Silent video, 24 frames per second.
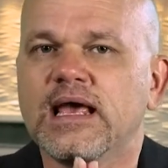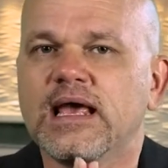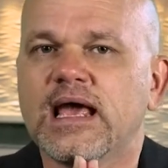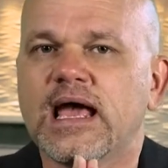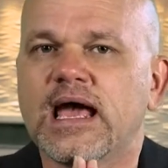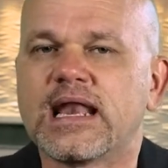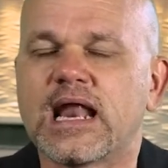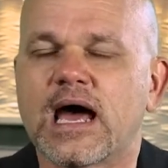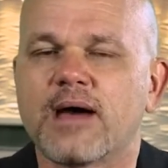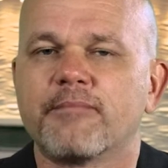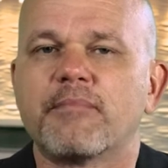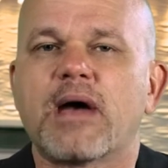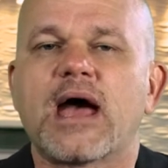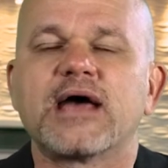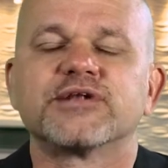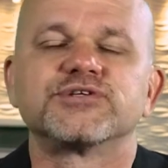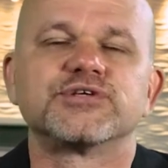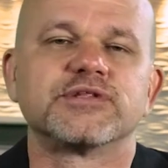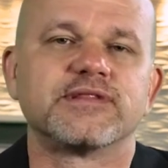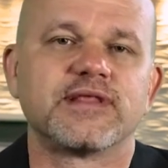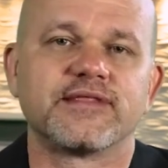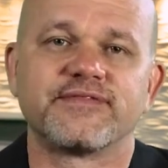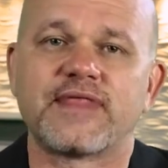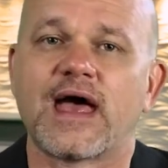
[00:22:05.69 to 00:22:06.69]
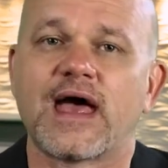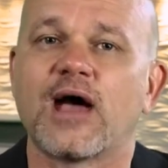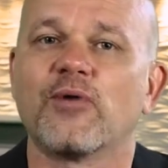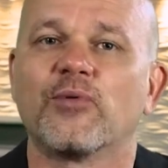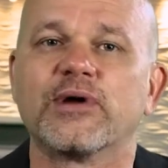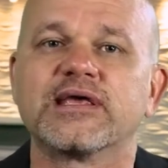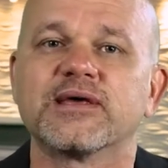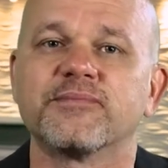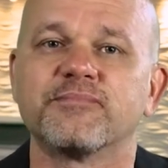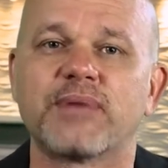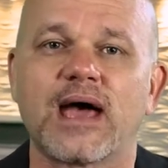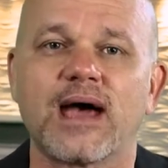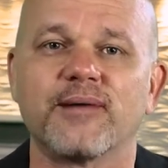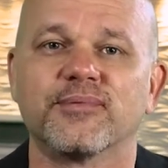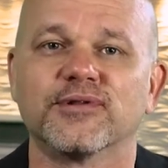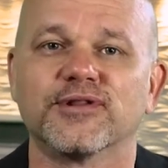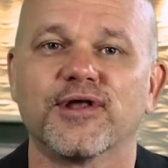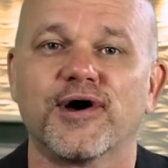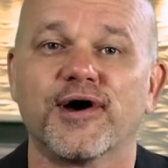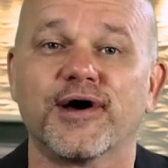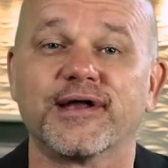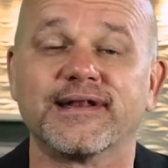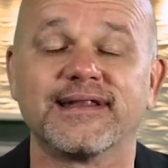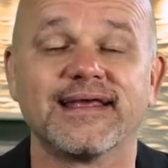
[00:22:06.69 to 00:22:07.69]
And I imagine that that week in
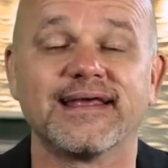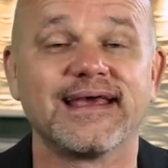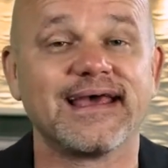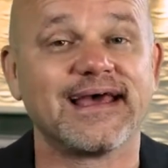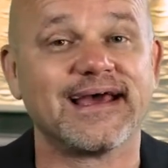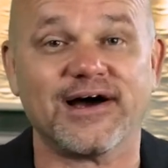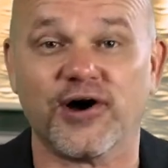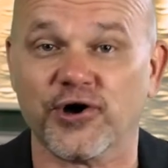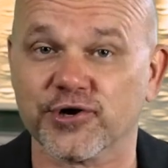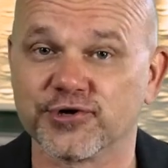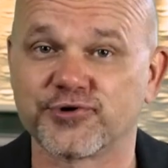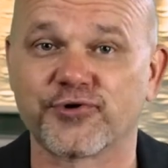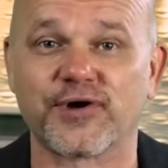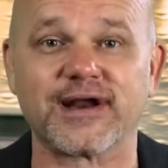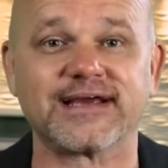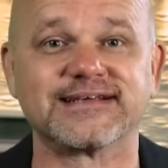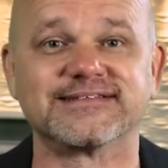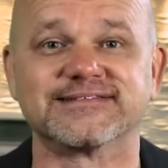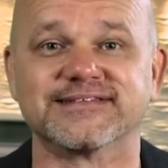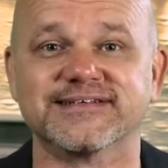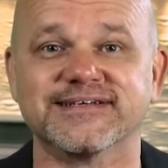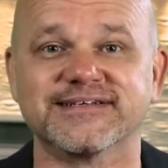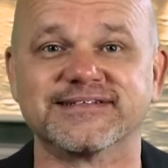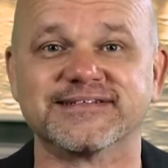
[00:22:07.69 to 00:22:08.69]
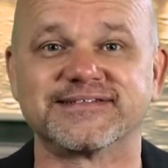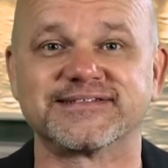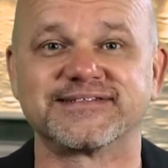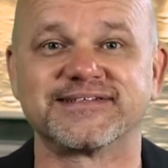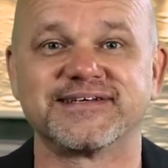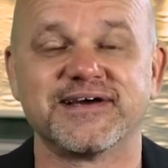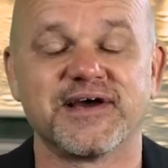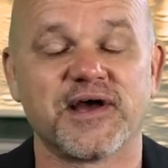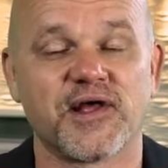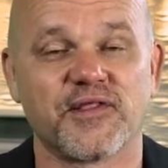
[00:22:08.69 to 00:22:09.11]
Babylon, on Craigslist,